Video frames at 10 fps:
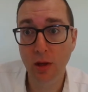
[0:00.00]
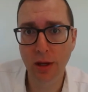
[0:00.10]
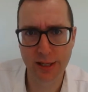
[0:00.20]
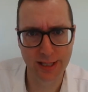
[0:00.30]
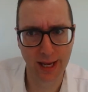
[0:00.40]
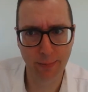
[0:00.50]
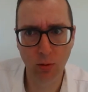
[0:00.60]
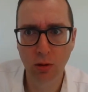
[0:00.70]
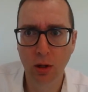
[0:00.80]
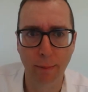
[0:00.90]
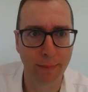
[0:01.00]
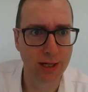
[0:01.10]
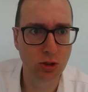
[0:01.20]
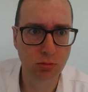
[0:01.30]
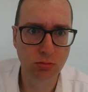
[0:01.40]
Example,
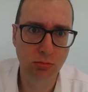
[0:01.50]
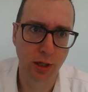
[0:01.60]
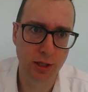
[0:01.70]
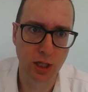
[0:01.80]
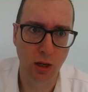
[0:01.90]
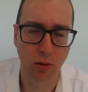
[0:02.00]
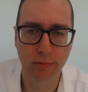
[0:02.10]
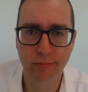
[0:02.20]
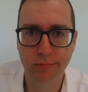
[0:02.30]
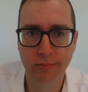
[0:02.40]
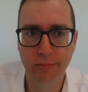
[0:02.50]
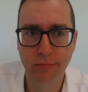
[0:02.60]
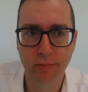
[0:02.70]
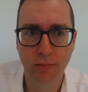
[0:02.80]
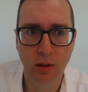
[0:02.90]
metal and so on.
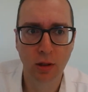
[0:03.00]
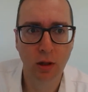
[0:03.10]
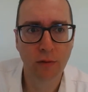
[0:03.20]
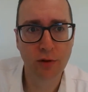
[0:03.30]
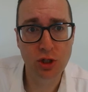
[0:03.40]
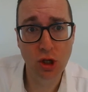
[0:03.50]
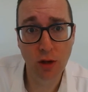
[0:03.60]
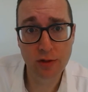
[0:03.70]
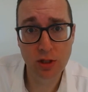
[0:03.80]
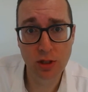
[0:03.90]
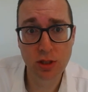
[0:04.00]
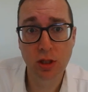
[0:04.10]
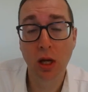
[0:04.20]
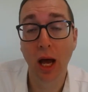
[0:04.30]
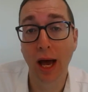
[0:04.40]
For services,
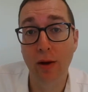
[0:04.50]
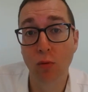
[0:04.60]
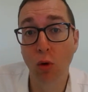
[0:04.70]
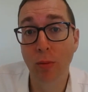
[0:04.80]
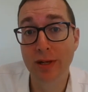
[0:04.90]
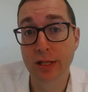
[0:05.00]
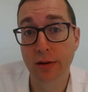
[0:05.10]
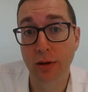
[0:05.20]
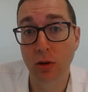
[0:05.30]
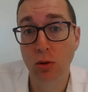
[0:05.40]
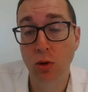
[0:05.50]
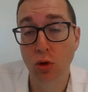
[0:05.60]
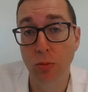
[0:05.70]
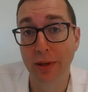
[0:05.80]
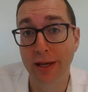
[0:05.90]
a raw material
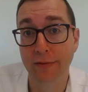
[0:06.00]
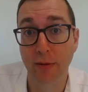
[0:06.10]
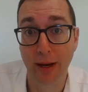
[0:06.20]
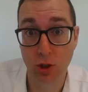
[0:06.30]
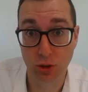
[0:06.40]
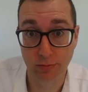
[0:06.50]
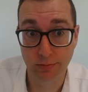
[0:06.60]
could be information.